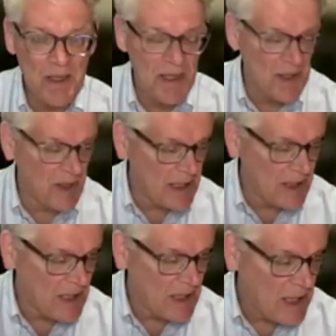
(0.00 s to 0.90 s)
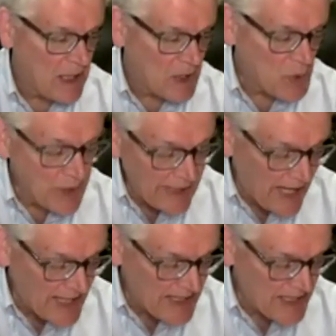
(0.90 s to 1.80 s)
So I did 20
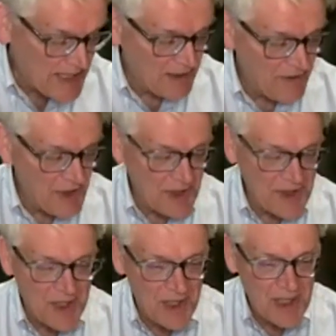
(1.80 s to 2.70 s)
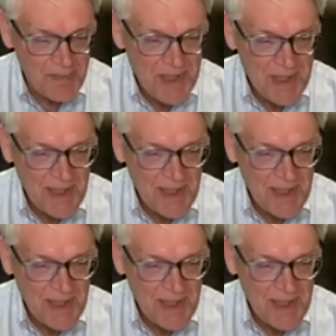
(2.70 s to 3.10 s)
cases on failed startups,